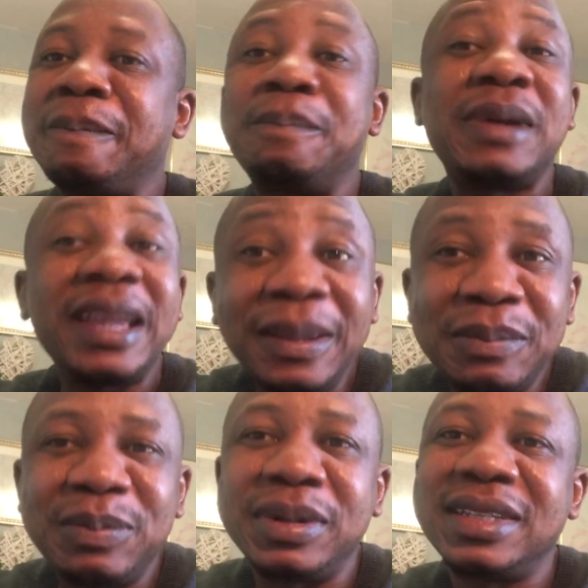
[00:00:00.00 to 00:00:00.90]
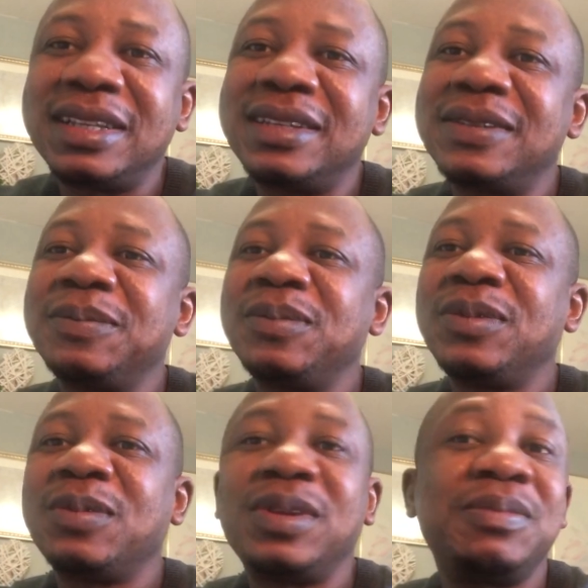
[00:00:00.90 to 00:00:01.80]
Buy him a present.
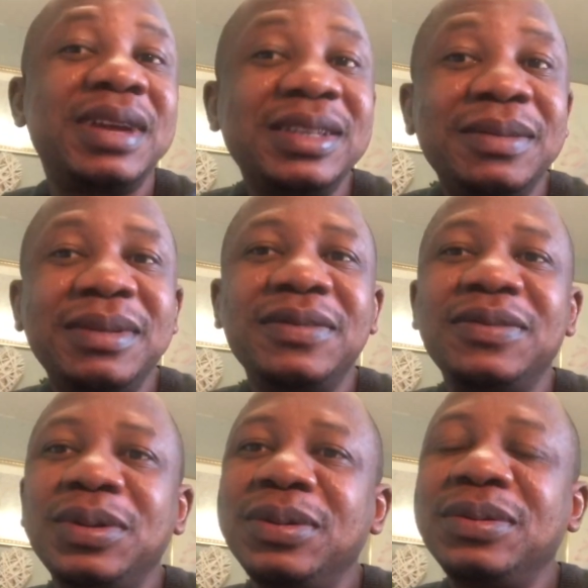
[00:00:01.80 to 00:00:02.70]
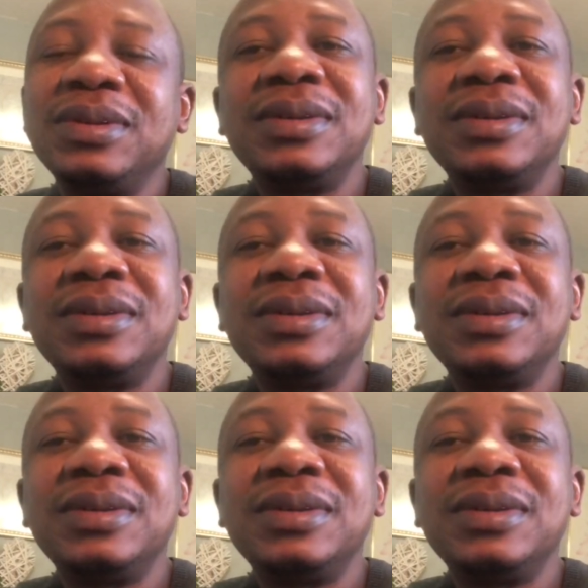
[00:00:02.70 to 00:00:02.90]
When you buy something for you,